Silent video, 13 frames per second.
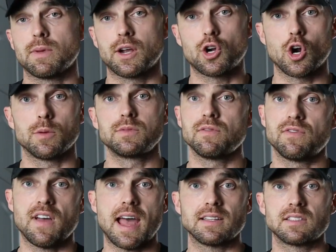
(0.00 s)
my carbs
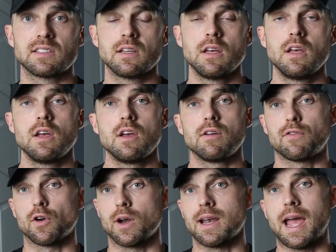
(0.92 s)
and fats,
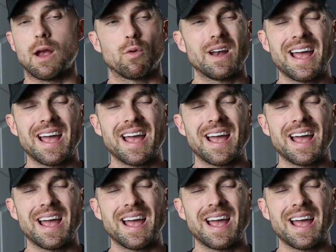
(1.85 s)
for at night.